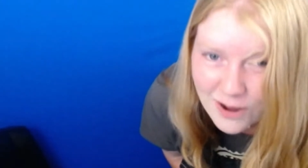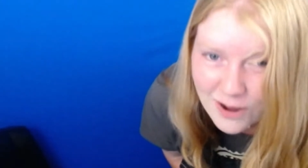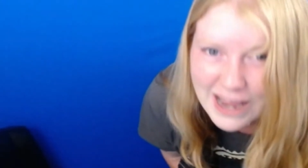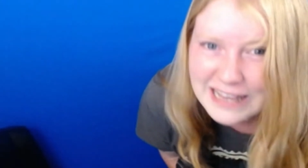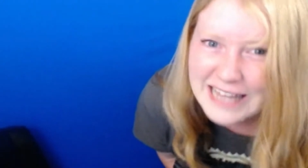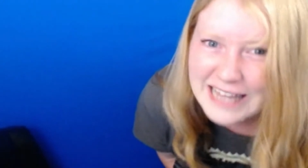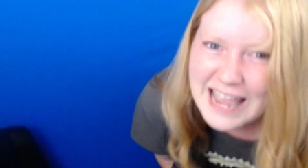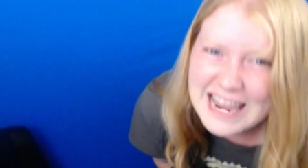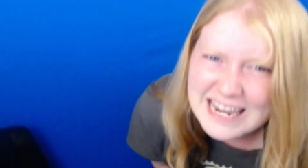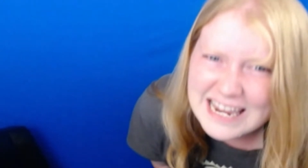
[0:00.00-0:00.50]
I
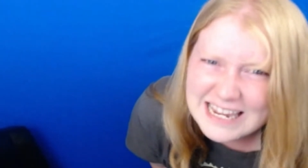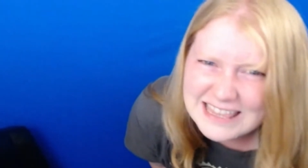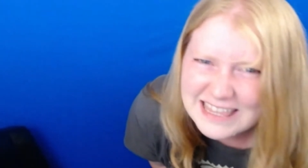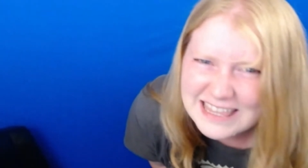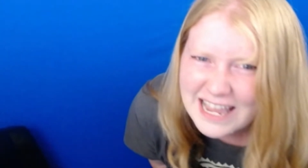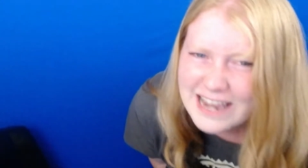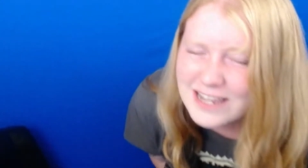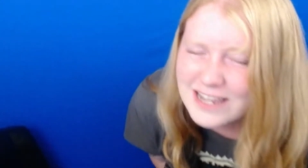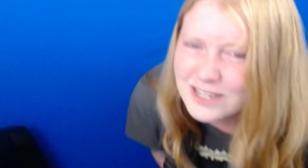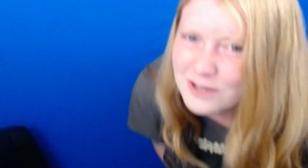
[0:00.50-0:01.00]
like it,
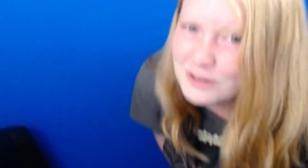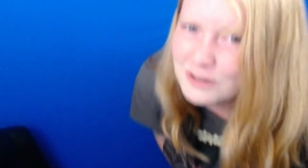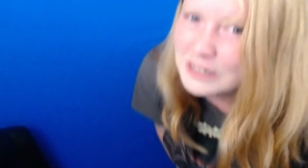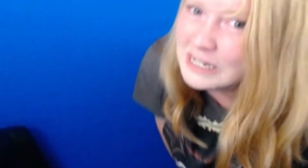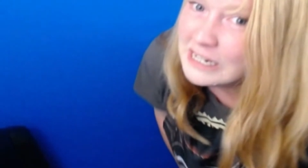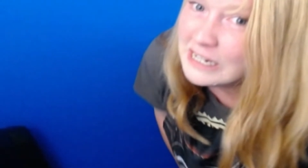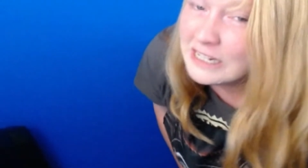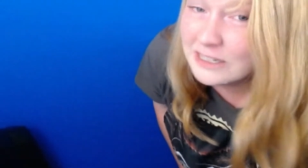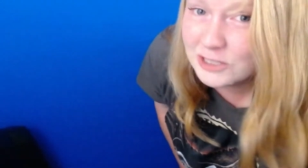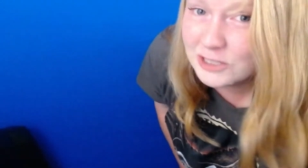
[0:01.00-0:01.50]
thank you.
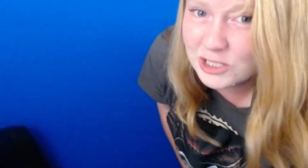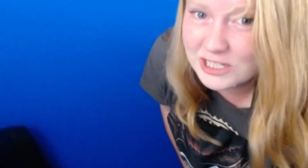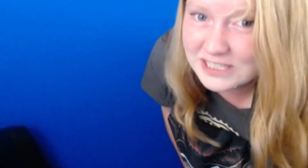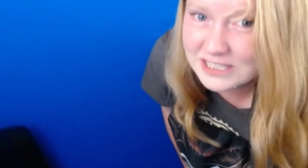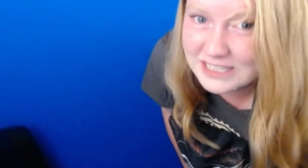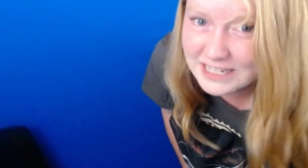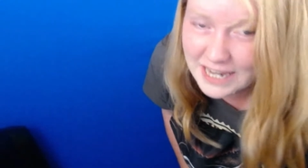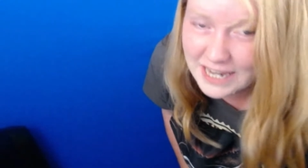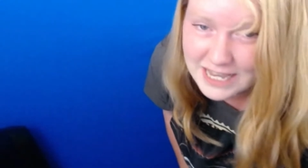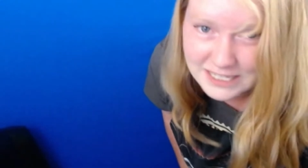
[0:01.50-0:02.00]
Just
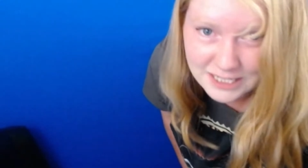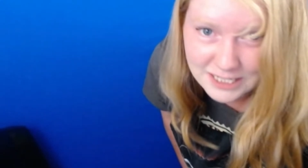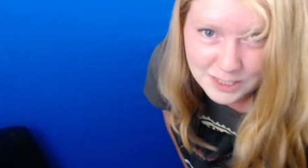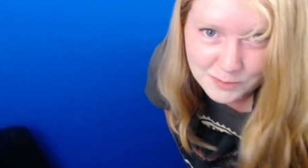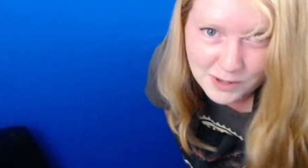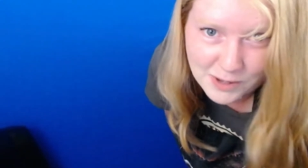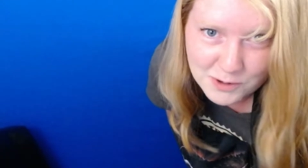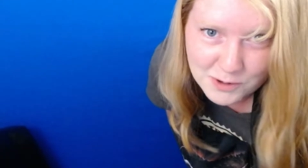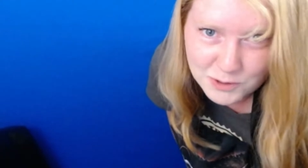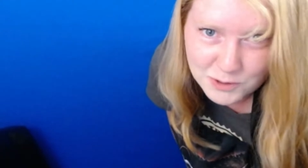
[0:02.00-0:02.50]
in case
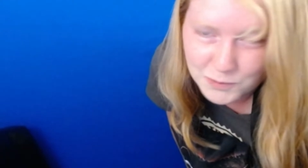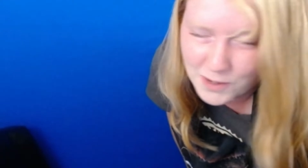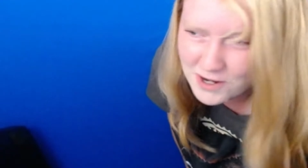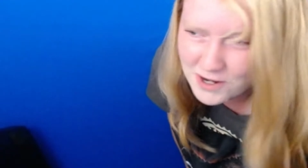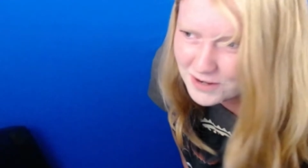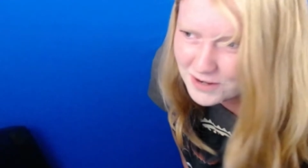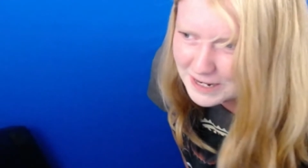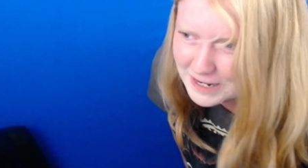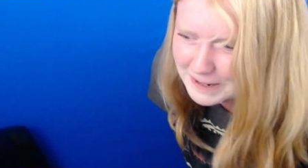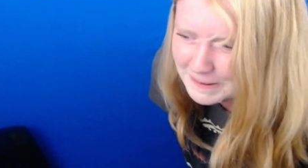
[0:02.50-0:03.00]
anybody was
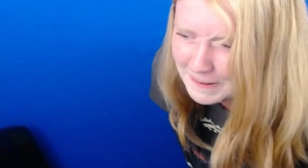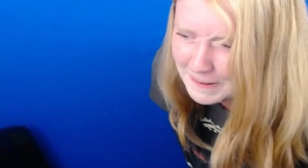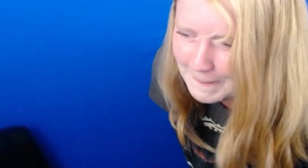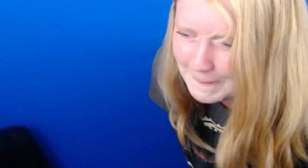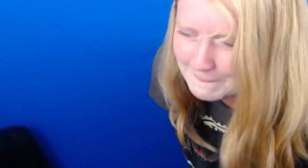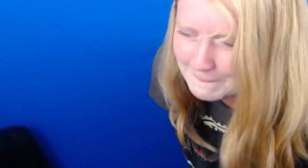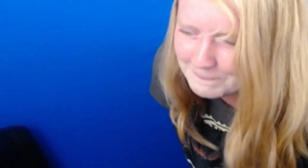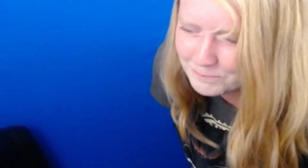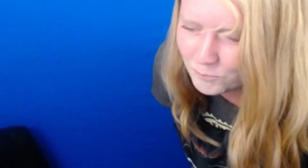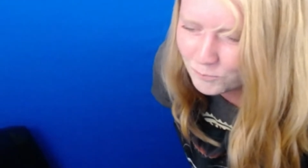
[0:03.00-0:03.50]
wondering.
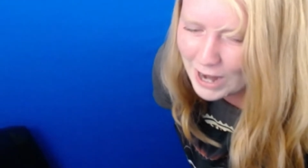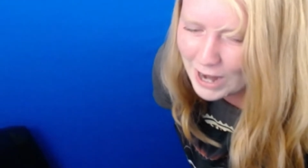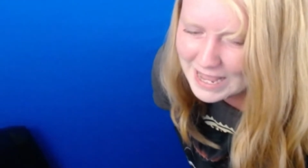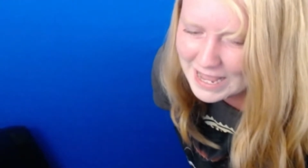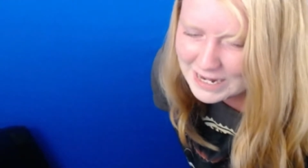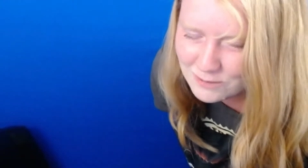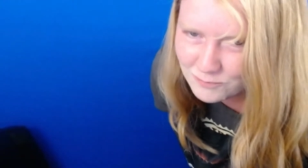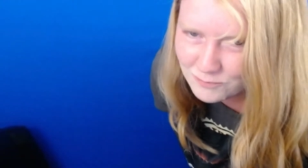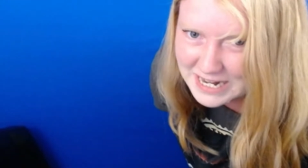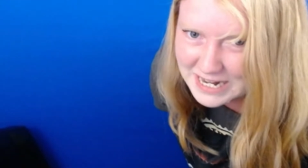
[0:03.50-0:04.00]
Well, I
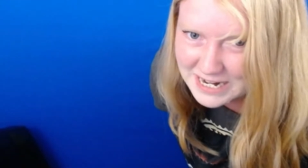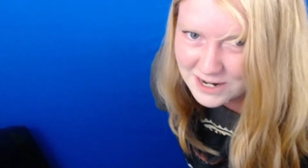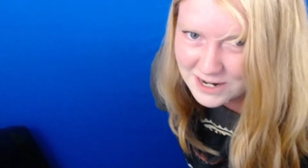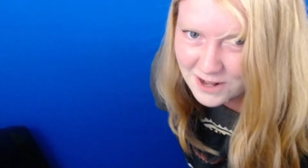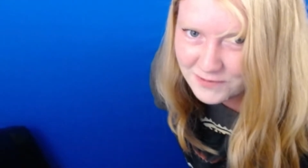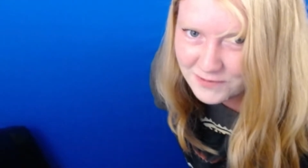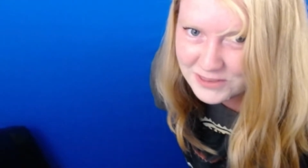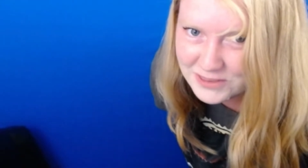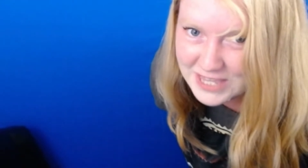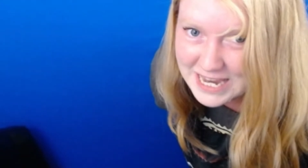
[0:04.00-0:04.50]
didn't read it
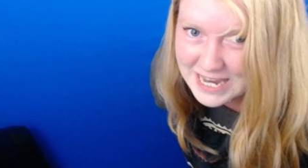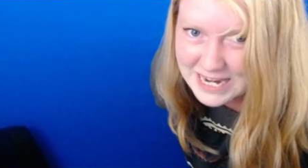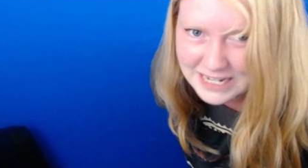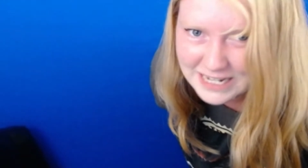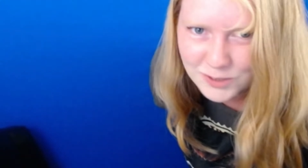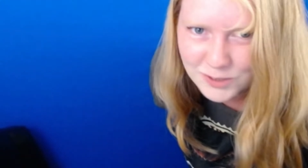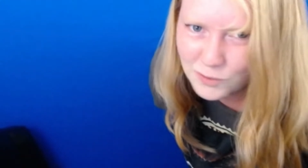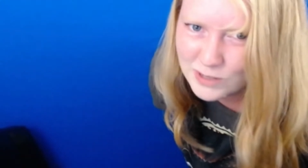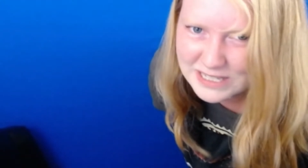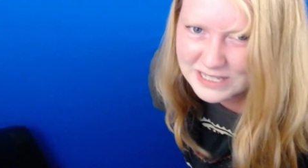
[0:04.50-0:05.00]
on the thing
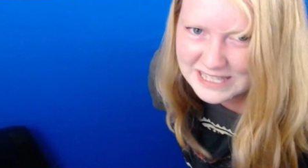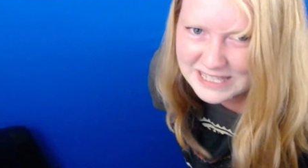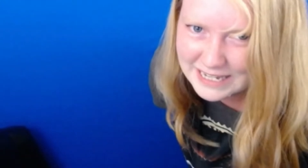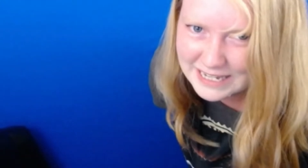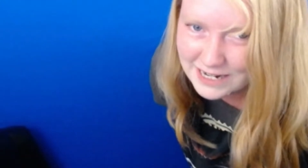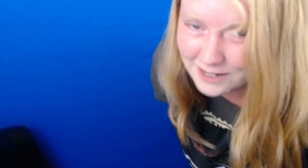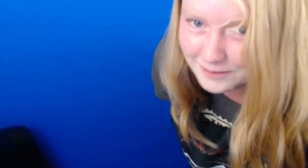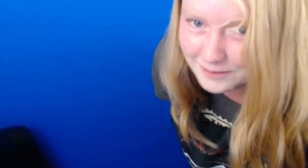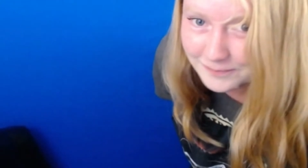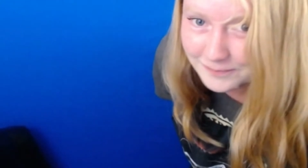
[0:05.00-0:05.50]
because it wasn't
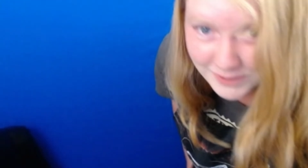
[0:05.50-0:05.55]
there.